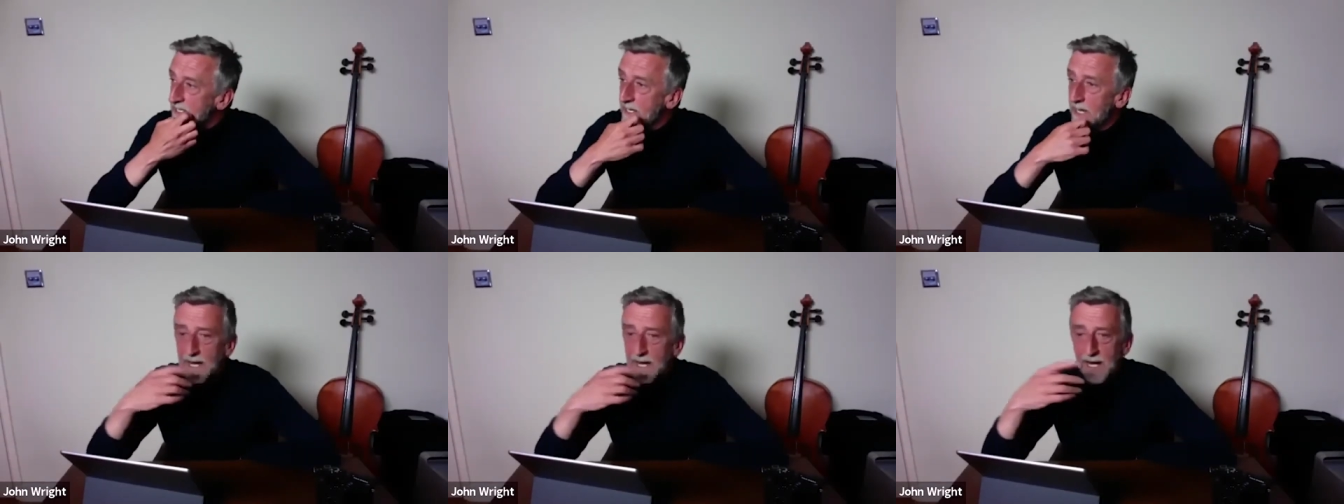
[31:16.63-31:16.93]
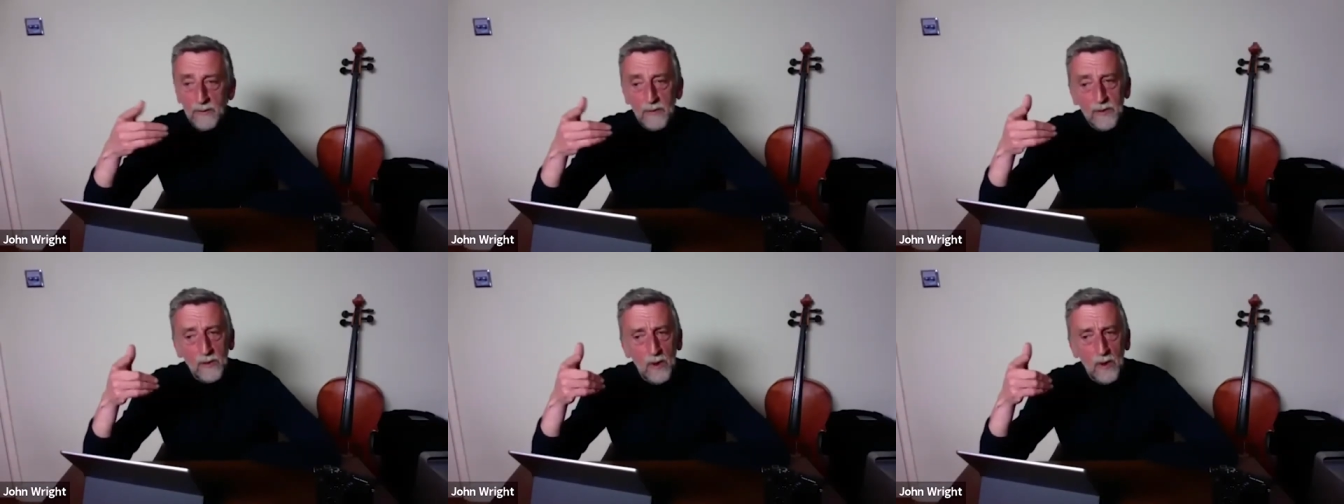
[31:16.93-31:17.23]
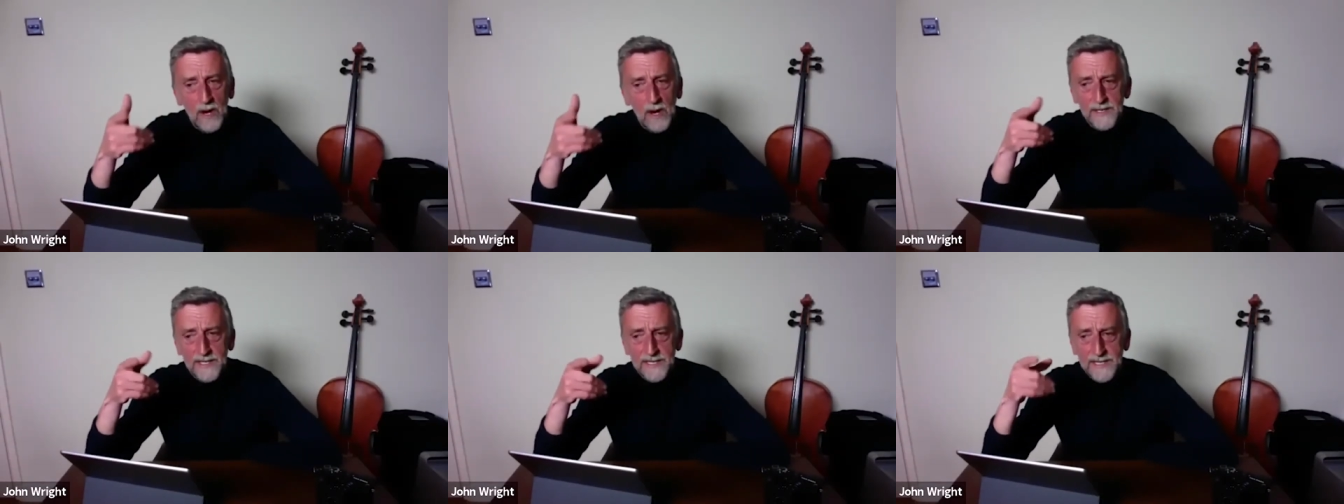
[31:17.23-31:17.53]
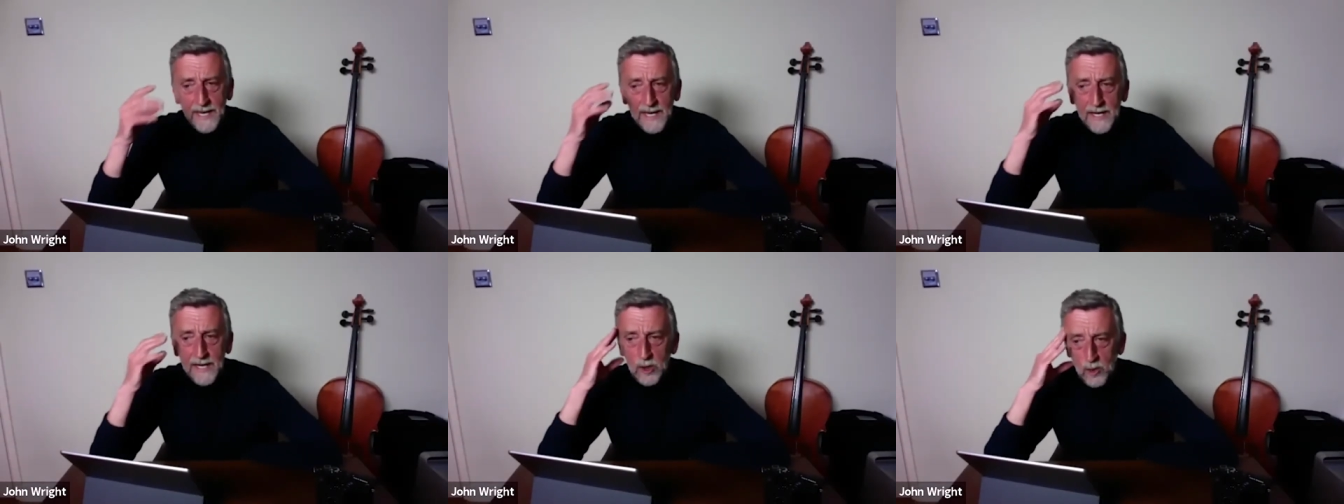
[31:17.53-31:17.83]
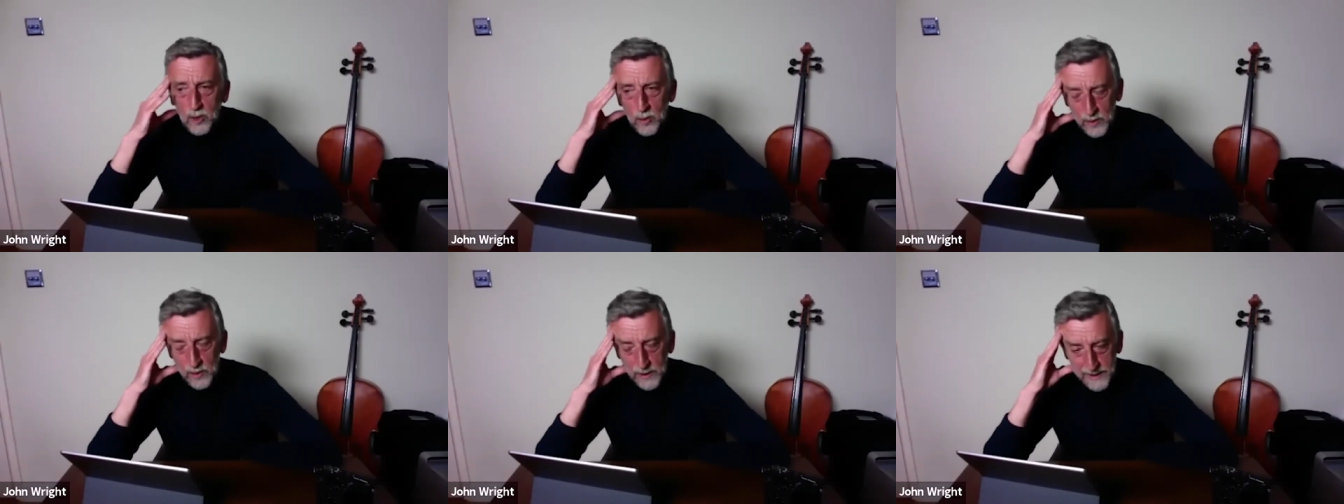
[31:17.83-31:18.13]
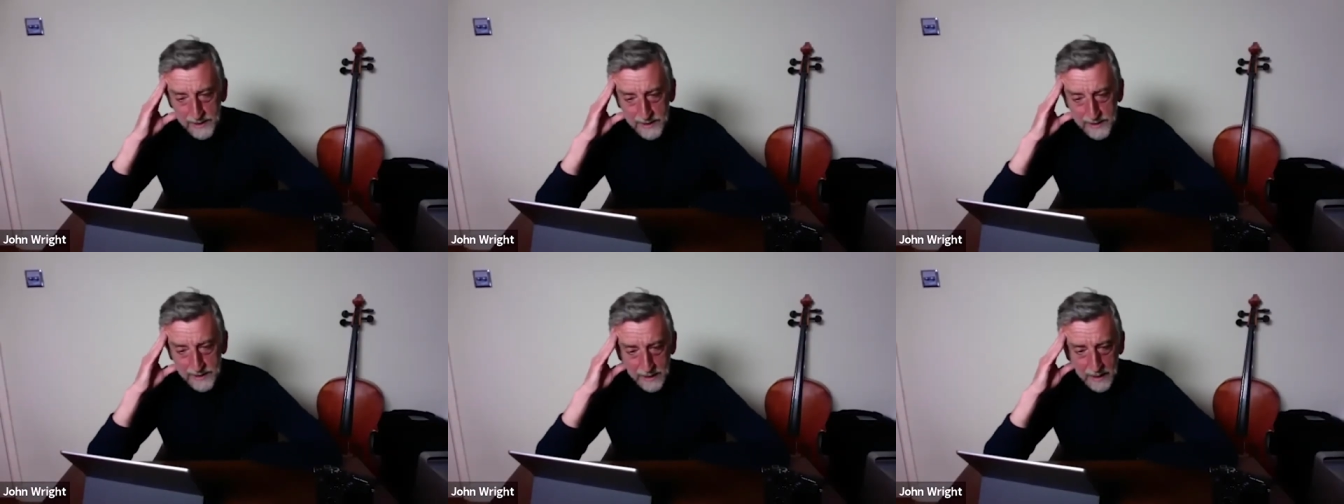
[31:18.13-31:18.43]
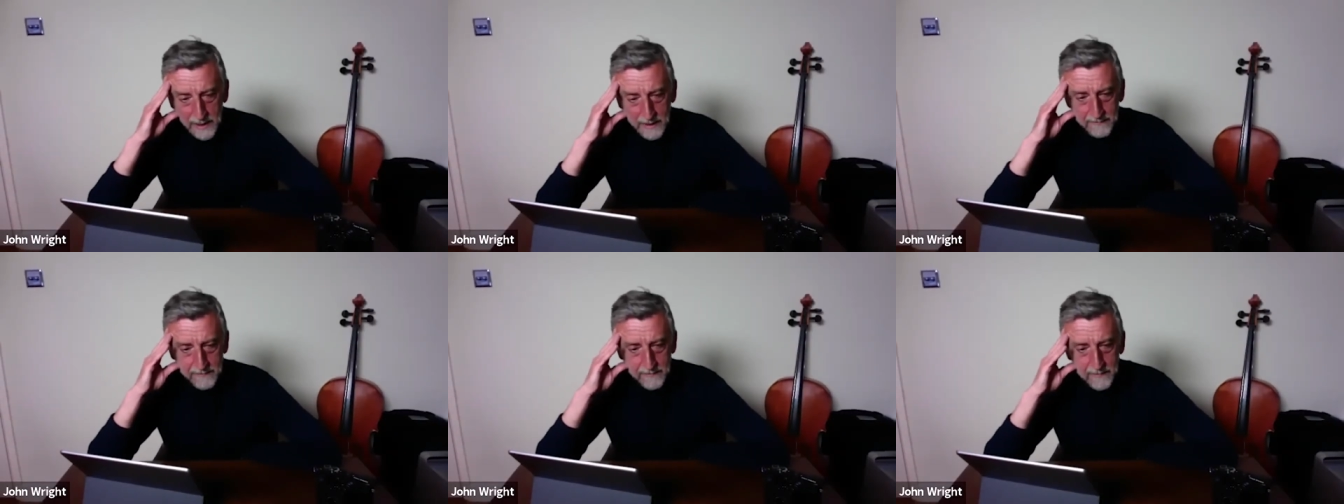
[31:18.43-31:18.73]
and I, what I would say, Nicole, is
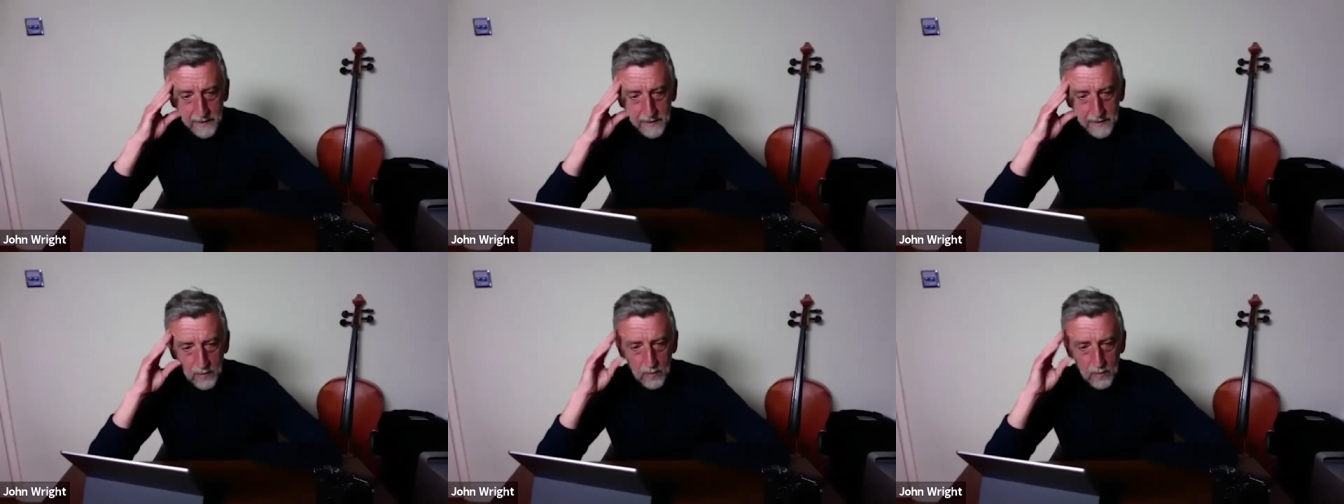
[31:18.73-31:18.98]
um,